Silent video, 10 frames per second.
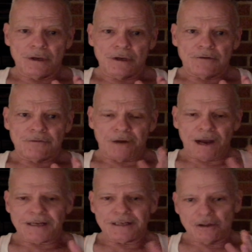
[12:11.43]

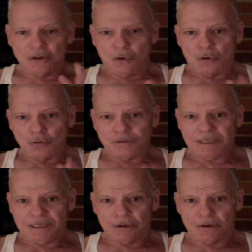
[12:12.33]
find a local
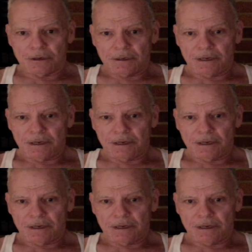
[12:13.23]
dealer,